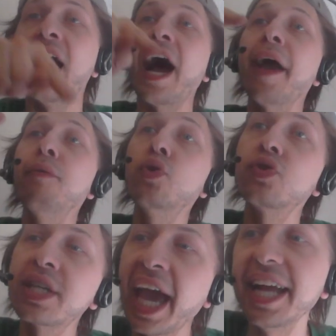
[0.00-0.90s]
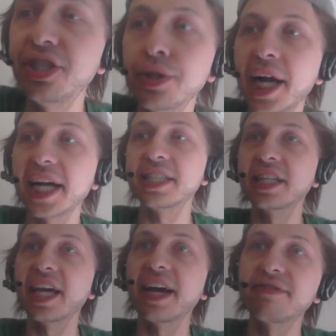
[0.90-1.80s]
I will catch you guys in
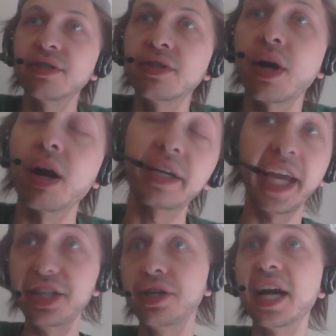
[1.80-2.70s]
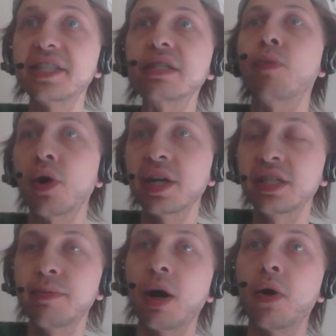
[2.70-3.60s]
the afternoon or catch you guys in the morning
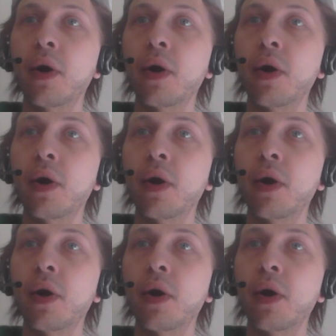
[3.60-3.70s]
tomorrow.